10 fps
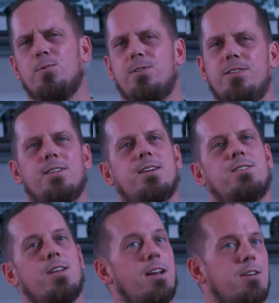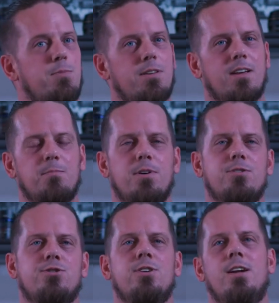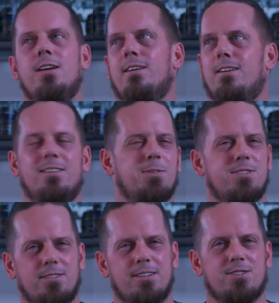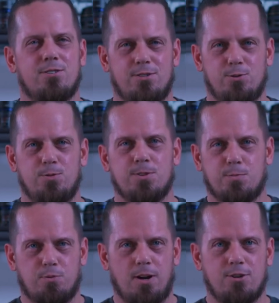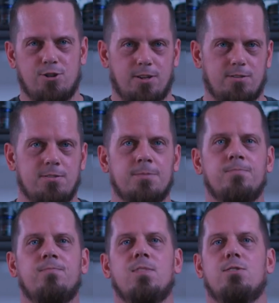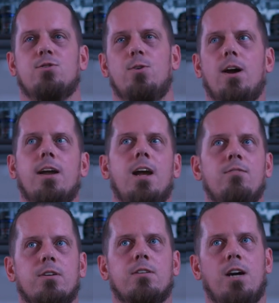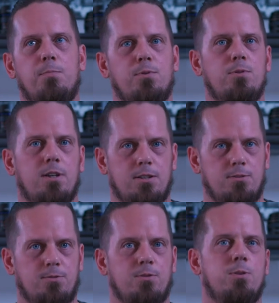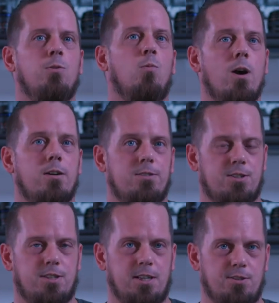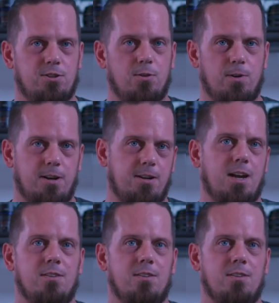really excited me that much until I started doing this project. So I have a couple of wireless kits already. I